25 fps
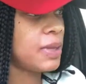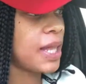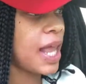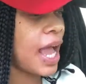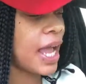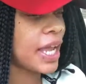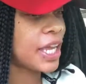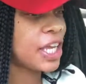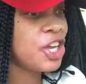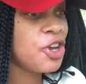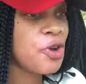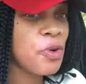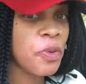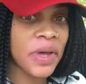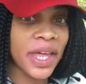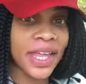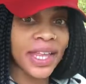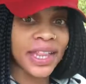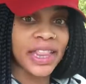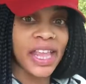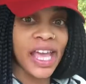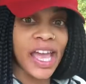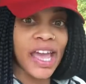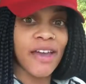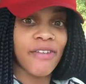like you
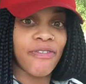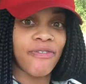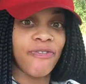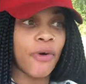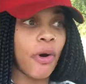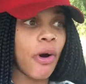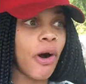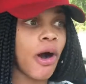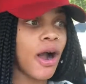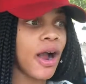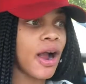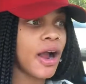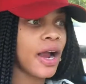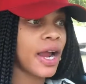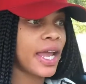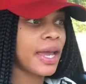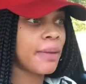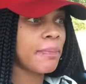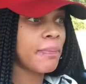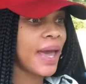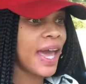went that far and